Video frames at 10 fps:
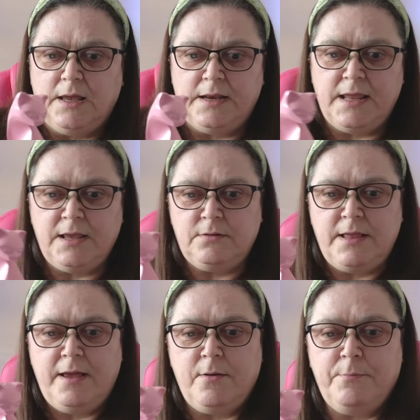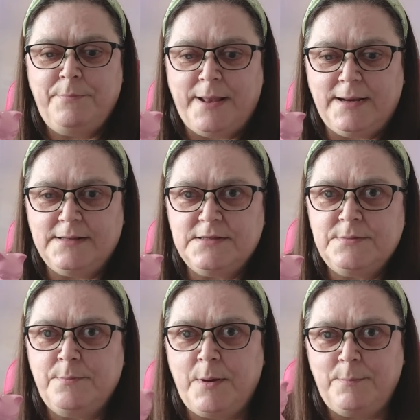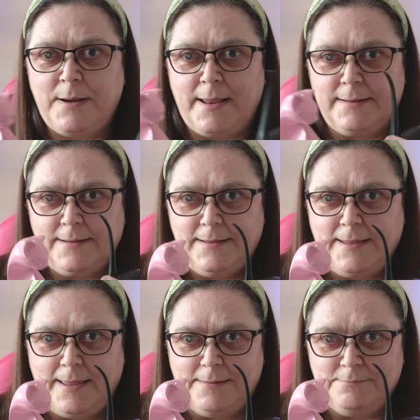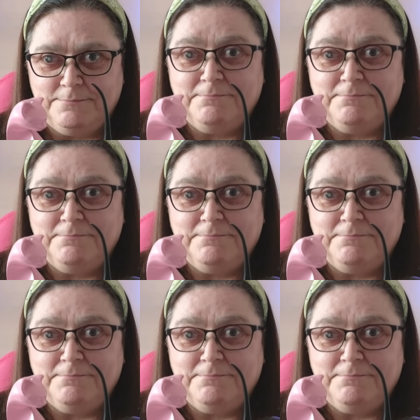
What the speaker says: And he'll help balance my black cat.